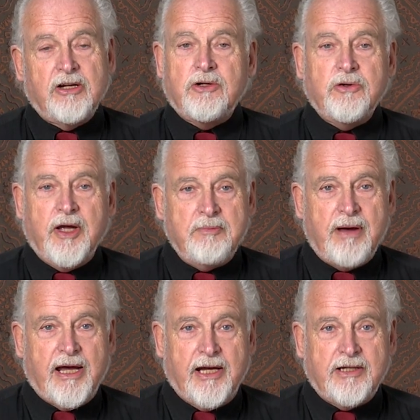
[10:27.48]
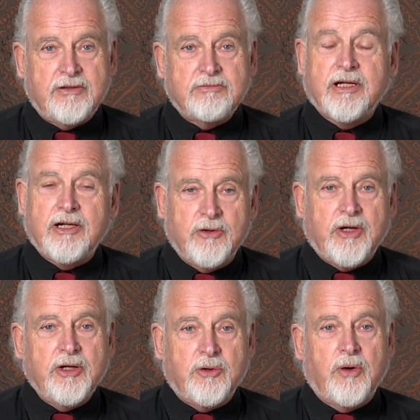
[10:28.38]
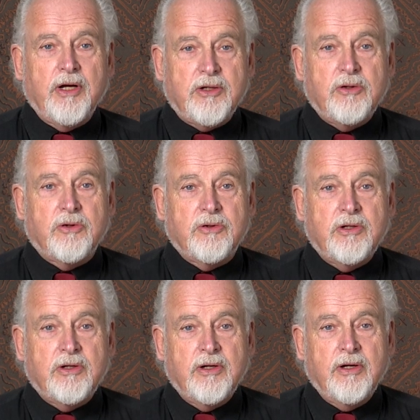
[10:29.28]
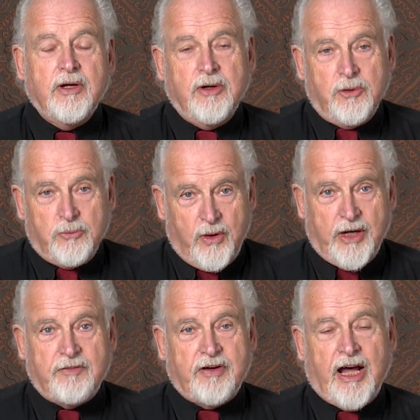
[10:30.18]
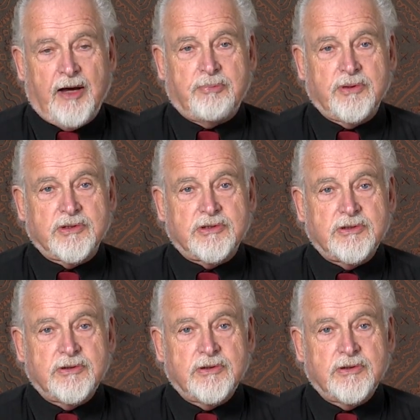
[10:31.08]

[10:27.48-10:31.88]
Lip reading: aren't looking bad, they're looking quite good, whatever happens.